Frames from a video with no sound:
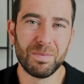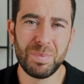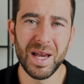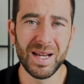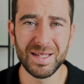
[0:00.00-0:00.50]

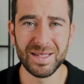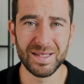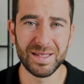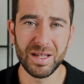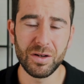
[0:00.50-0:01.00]
barely sit
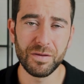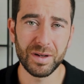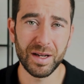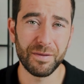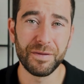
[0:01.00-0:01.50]
still for
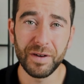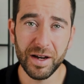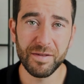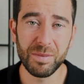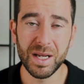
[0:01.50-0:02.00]
like
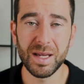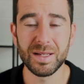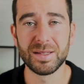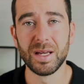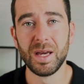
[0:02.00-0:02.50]
5 minutes.